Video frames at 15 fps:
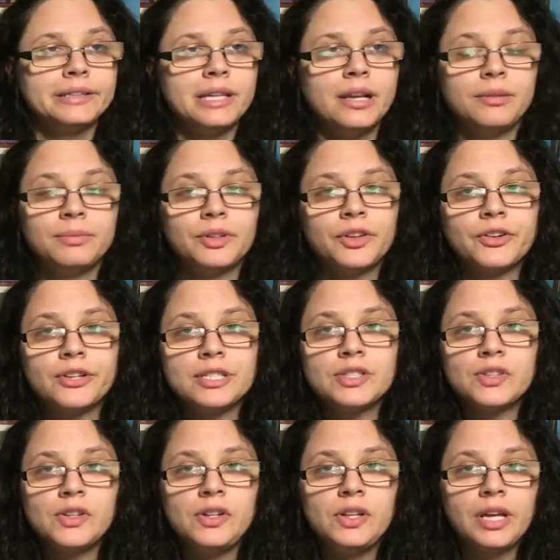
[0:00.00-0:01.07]
The Sailor Moon
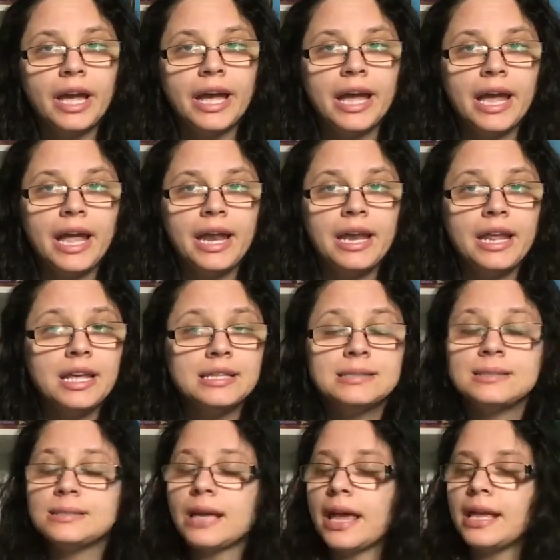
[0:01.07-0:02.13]
Crystal. And
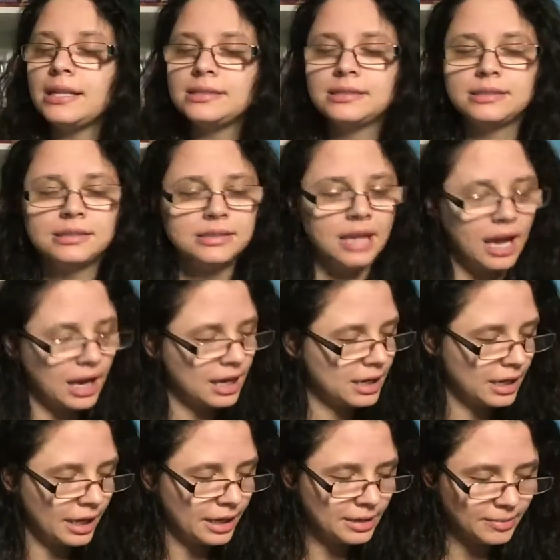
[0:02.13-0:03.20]
it's
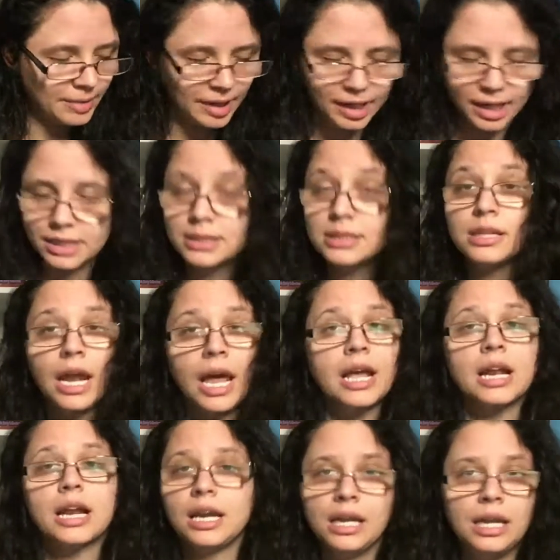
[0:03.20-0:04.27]
exactly like the manga. It's
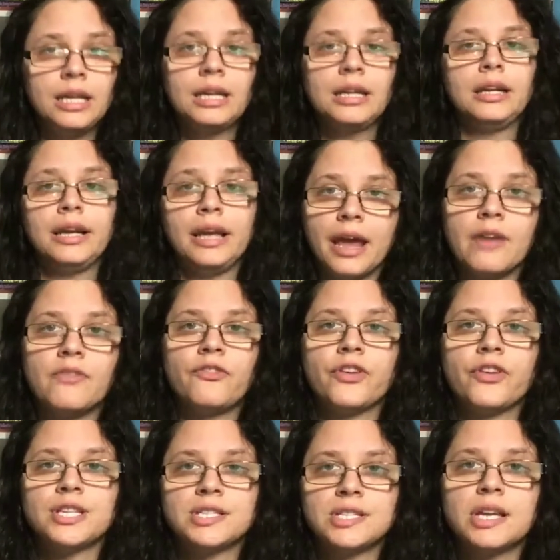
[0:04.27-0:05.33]
like literally
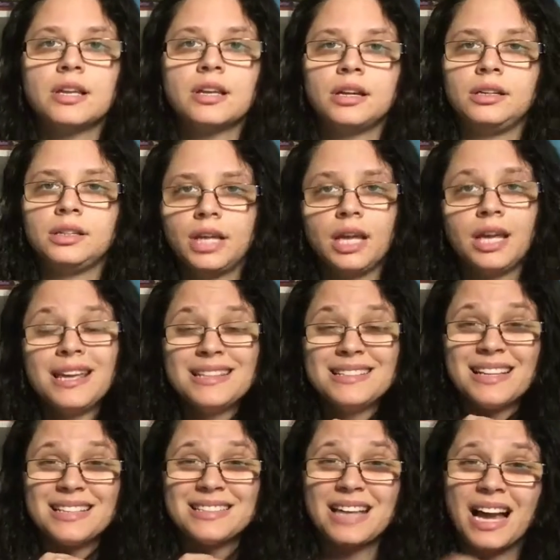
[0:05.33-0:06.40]
every single thing.
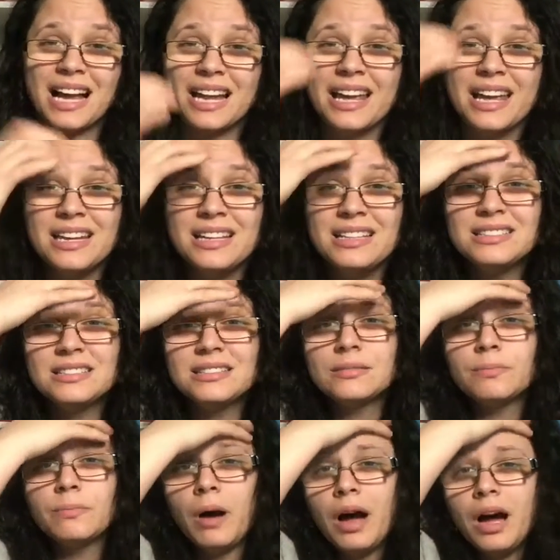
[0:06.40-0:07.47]
It's exact. And
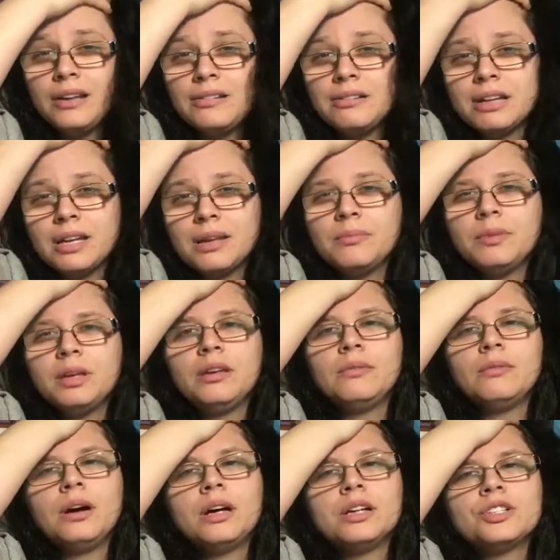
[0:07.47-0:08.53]
it's bothering
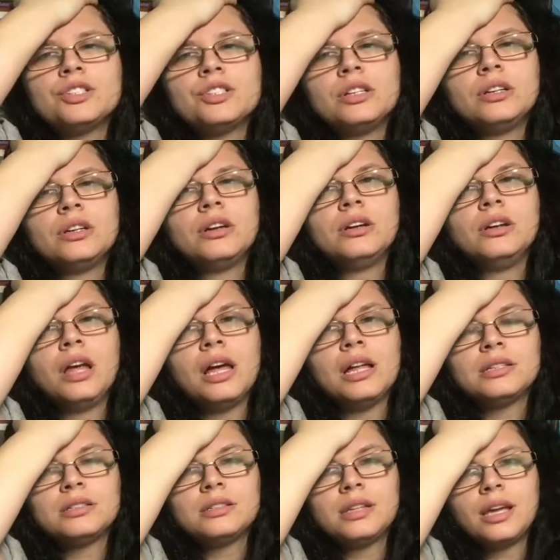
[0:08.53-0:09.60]
me watching uh,
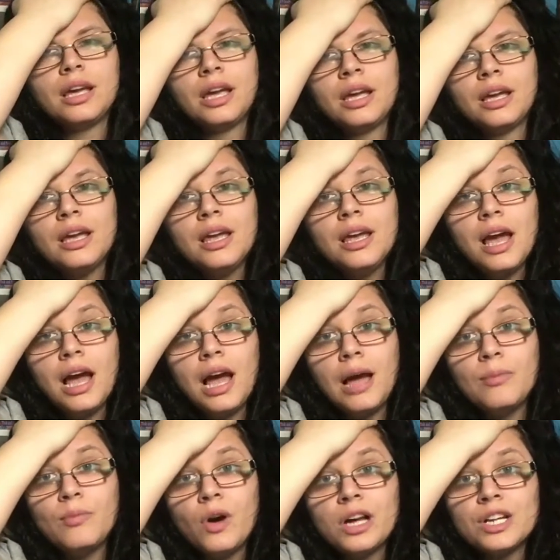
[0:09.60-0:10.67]
that thing.
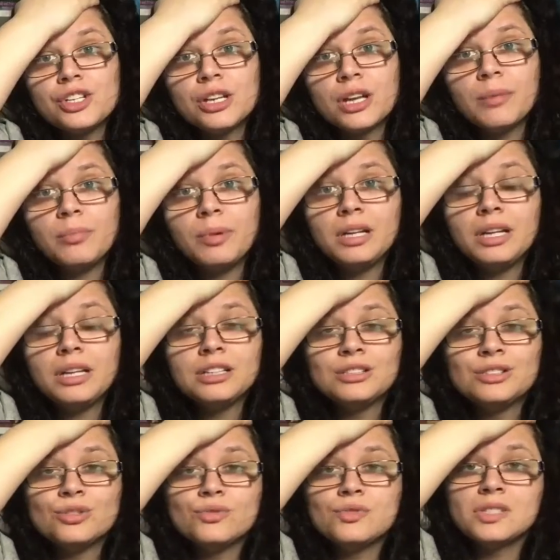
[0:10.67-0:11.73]
I'm watching it. But
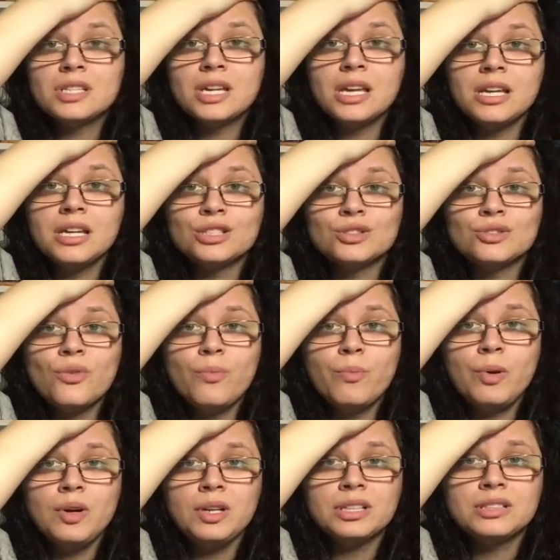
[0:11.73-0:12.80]
they're so skinny. So
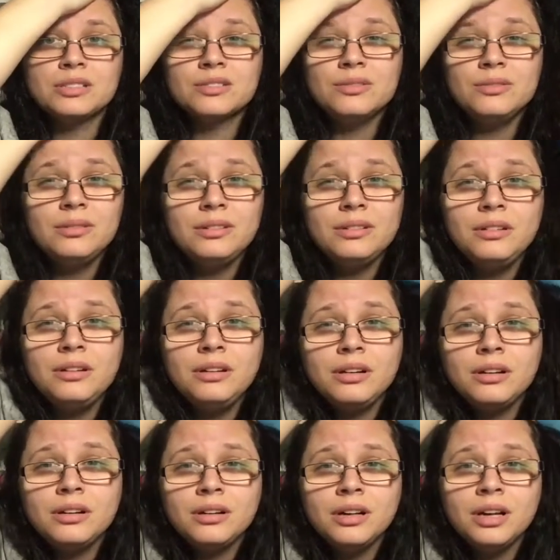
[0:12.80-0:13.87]
pointing. So... oh.
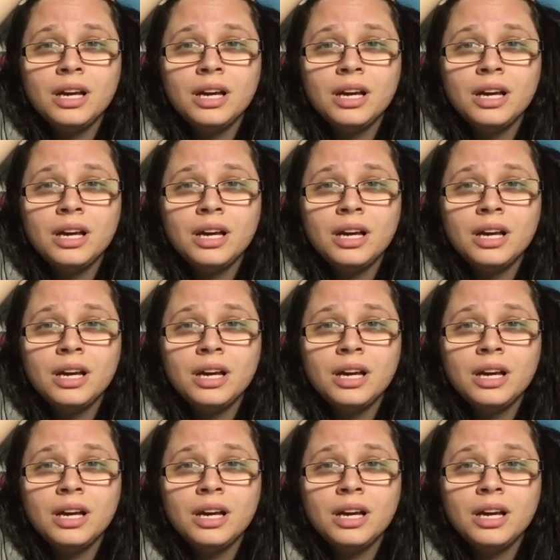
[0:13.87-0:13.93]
